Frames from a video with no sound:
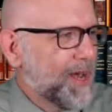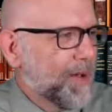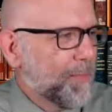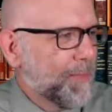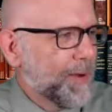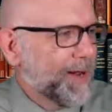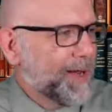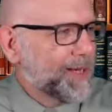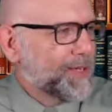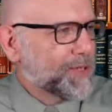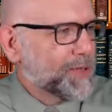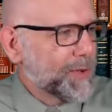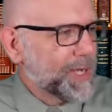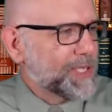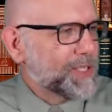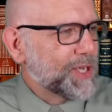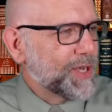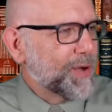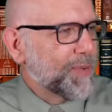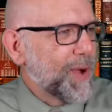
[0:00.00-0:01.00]
But
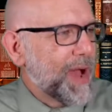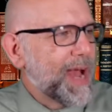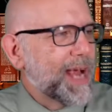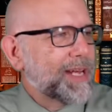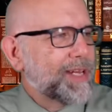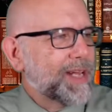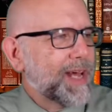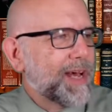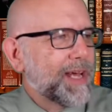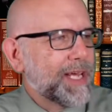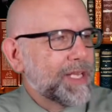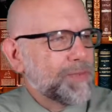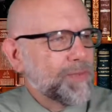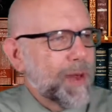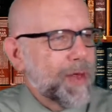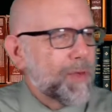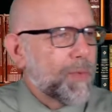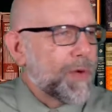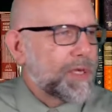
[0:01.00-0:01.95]
Teresa, you're right. His mother